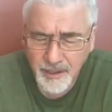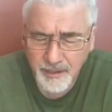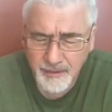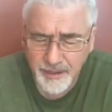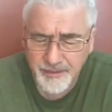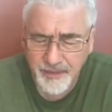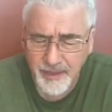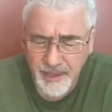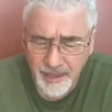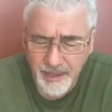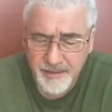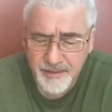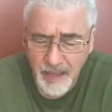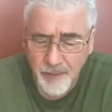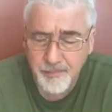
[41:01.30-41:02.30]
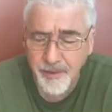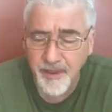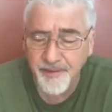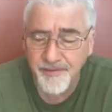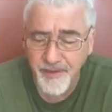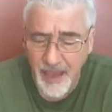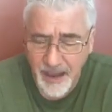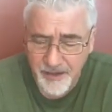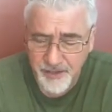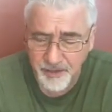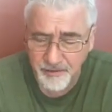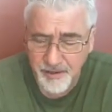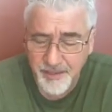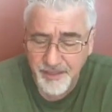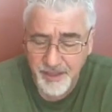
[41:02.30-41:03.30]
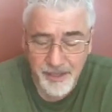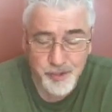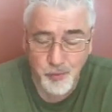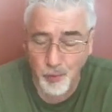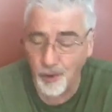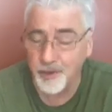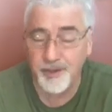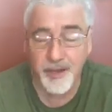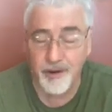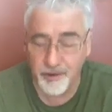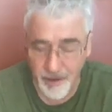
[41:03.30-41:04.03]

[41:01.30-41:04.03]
Let the heat not be a factor in things working